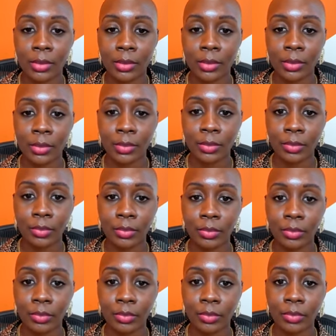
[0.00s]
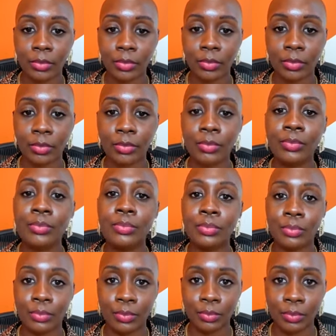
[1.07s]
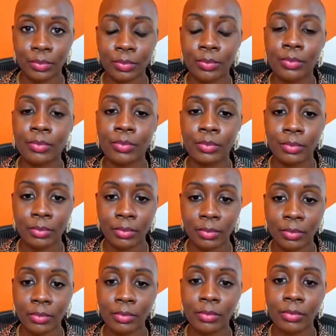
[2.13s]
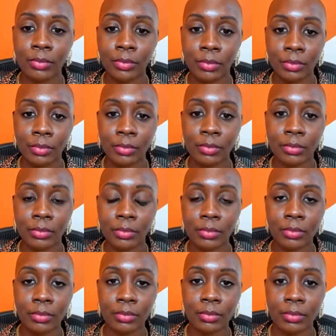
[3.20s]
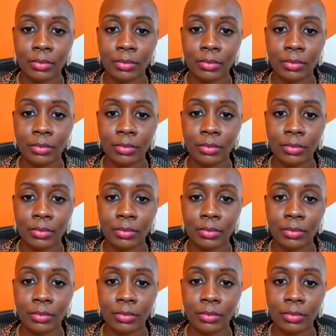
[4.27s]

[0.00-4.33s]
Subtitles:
(not speaking)